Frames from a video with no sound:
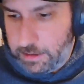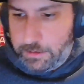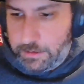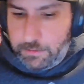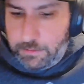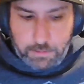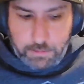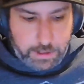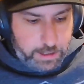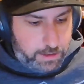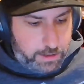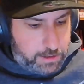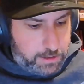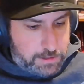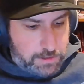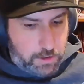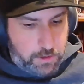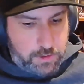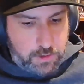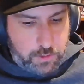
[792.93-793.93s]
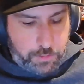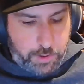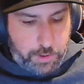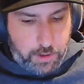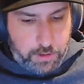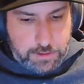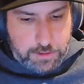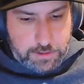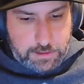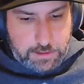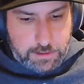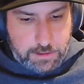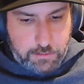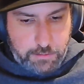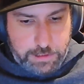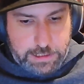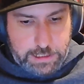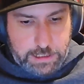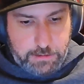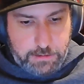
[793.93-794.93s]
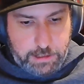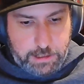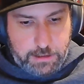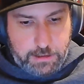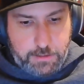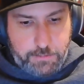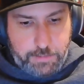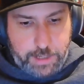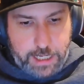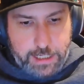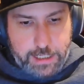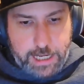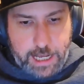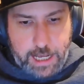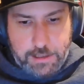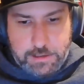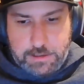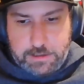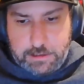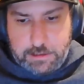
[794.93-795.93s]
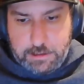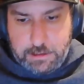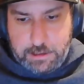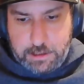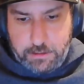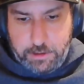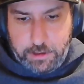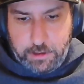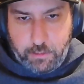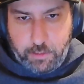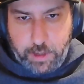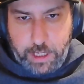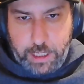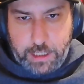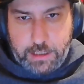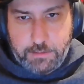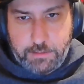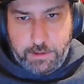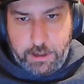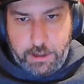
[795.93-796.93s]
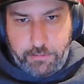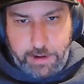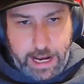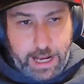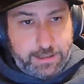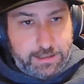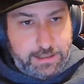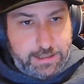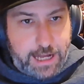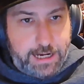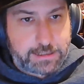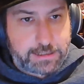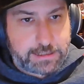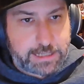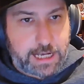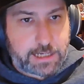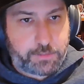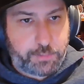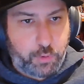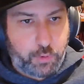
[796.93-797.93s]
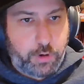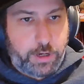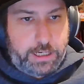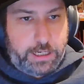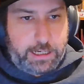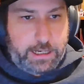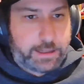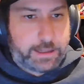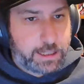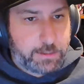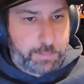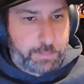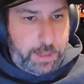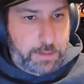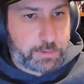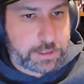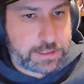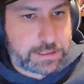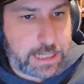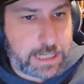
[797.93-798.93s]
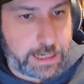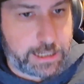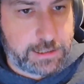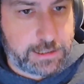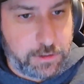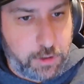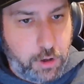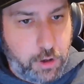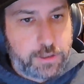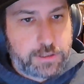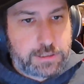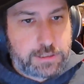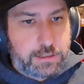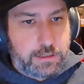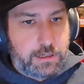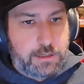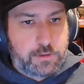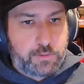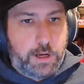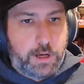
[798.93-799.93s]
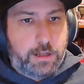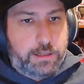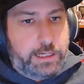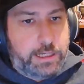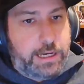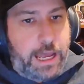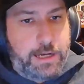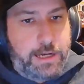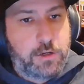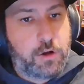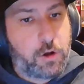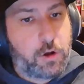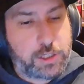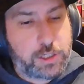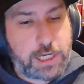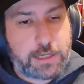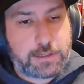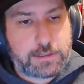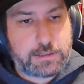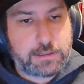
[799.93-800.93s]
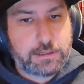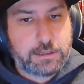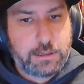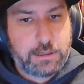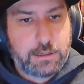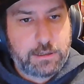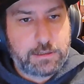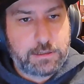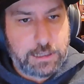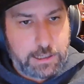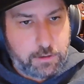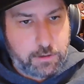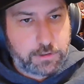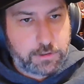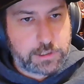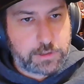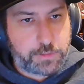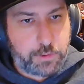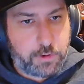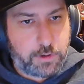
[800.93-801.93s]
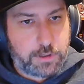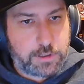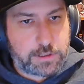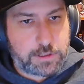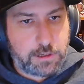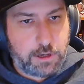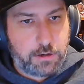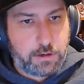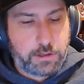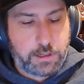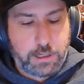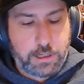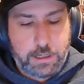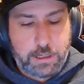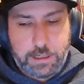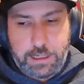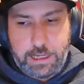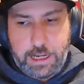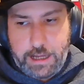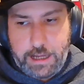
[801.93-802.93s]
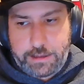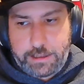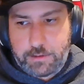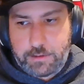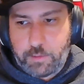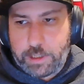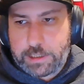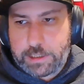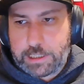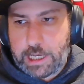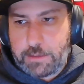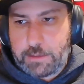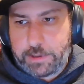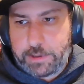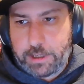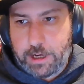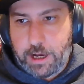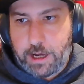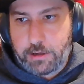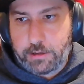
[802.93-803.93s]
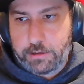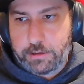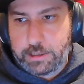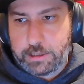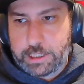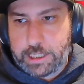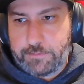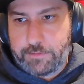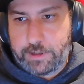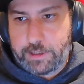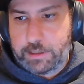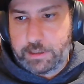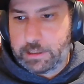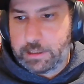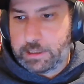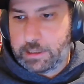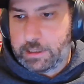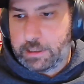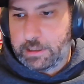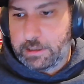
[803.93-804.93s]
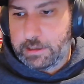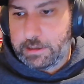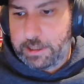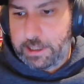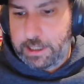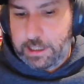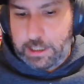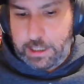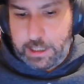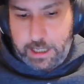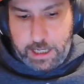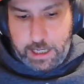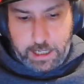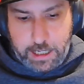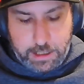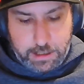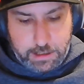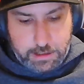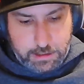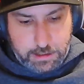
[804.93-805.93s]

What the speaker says: one of the social posts that we did about Naz during the week around that exact point. And I think people are starting to notice it as well, and not just St Kilda supporters. So, yeah, I think one to keep an eye on, given the